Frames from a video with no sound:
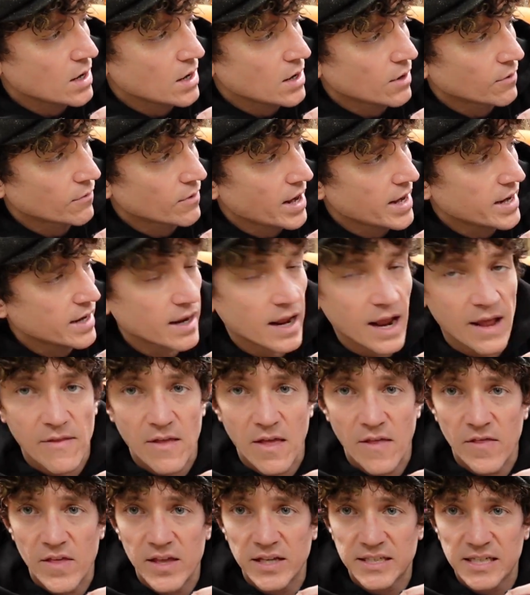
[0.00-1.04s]
Right? And
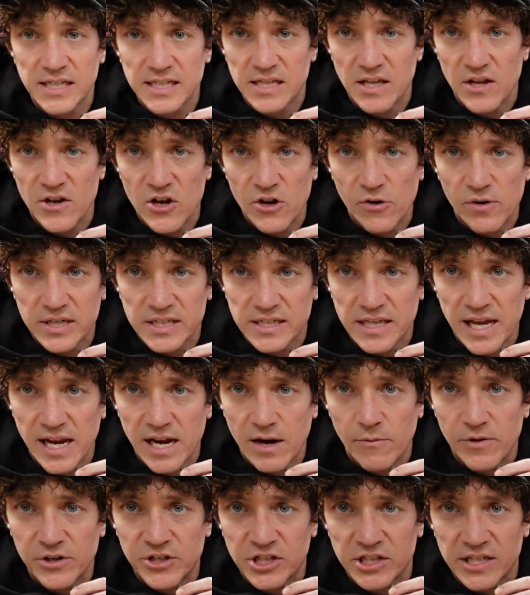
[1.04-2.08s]
then this is the newest
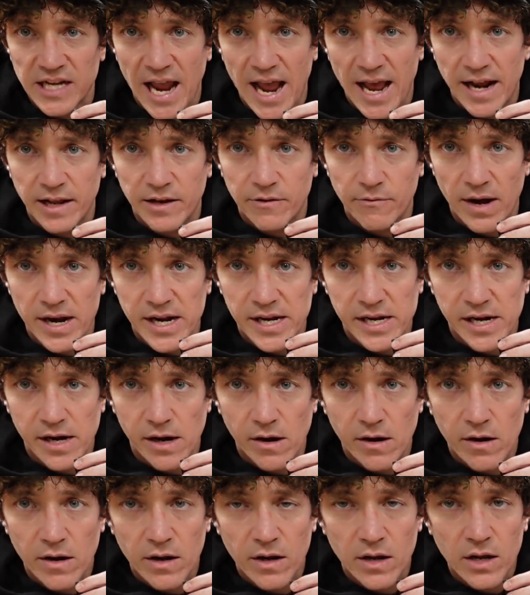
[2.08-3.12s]
thing we just added right
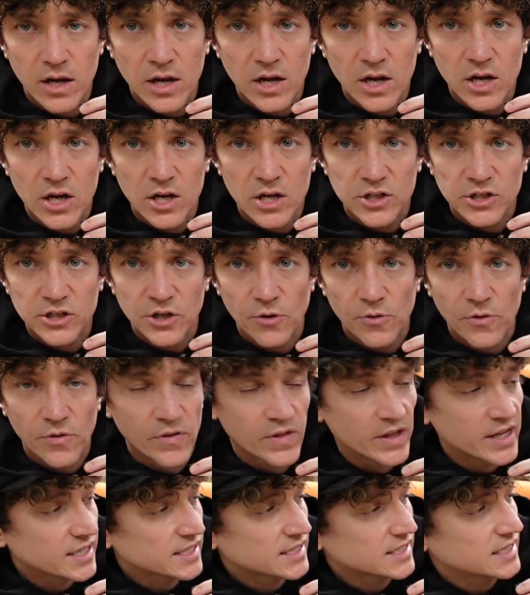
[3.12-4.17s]
here. So
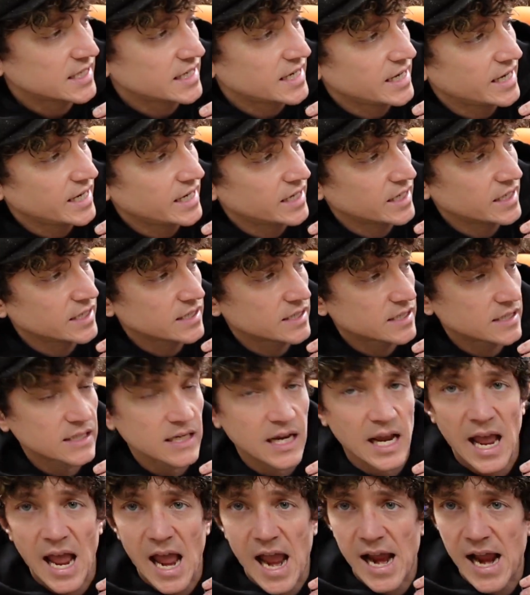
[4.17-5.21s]
this is
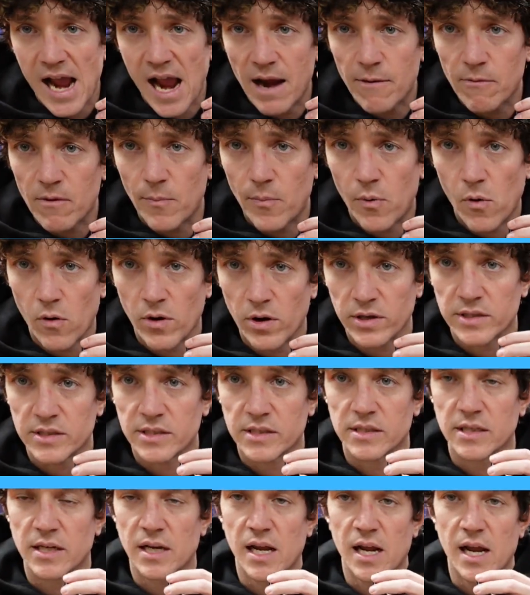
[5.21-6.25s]
AI
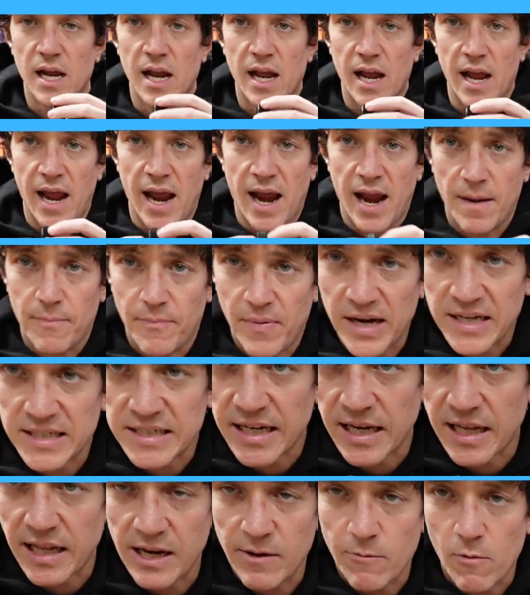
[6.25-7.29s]
reports. And
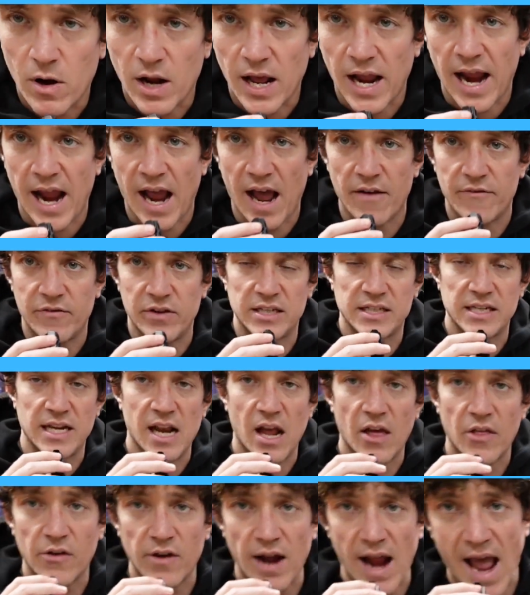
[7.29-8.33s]
basically what I have is
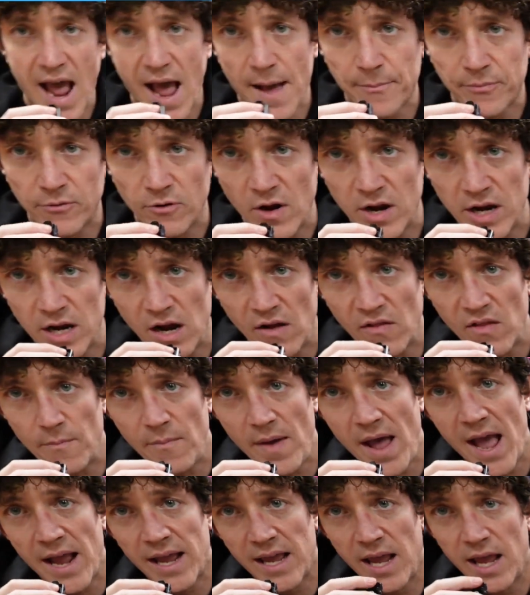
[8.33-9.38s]
another app running on the
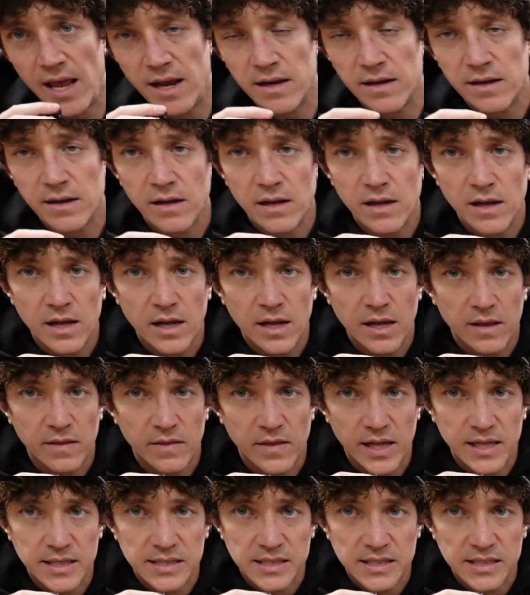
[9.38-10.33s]
back end that's